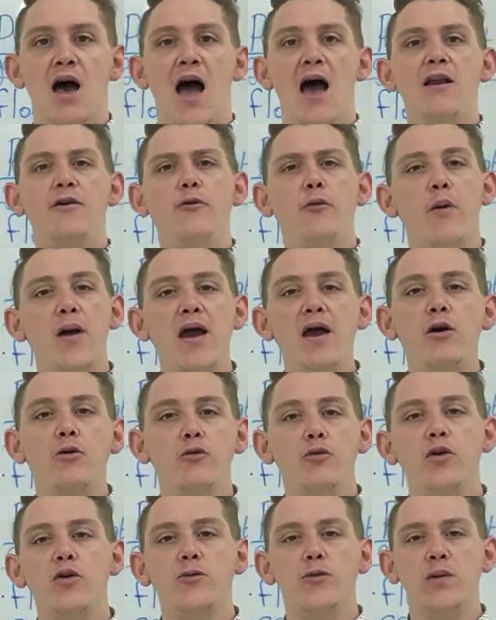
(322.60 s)
And
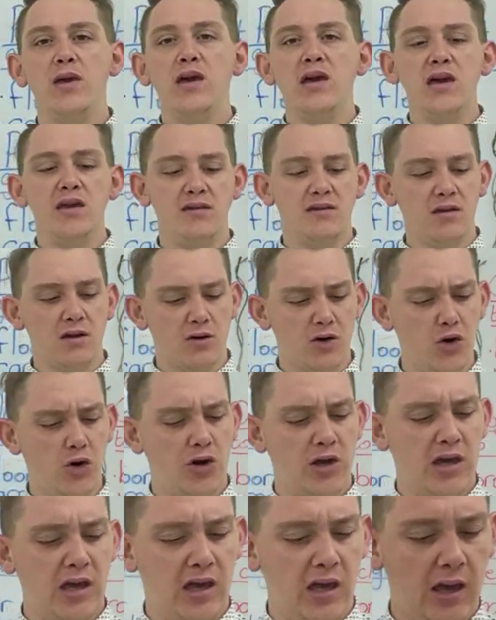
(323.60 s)
where would we eat the
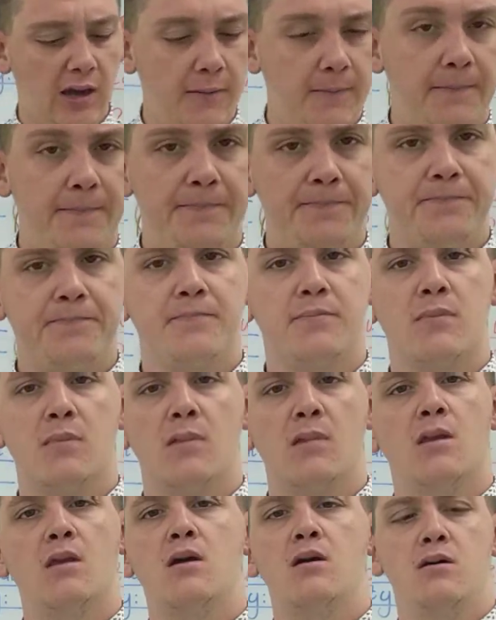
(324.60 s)
cookie?
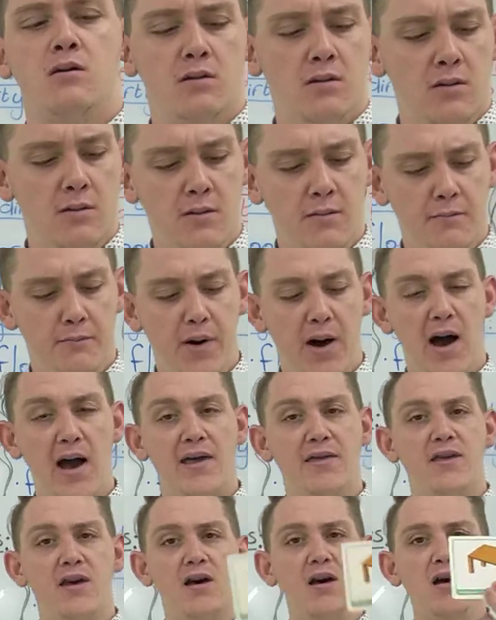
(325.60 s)

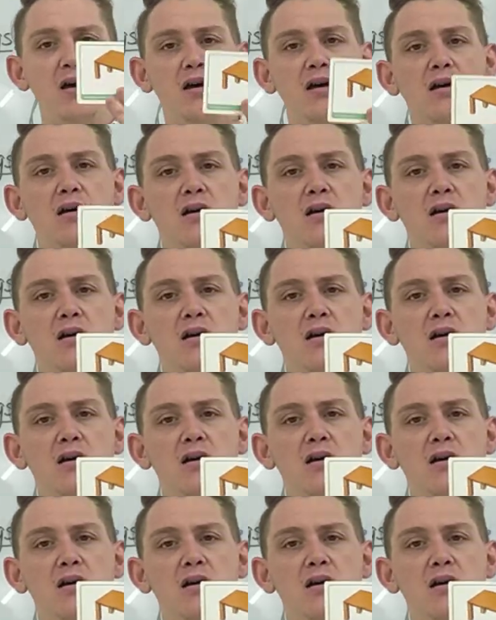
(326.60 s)
By the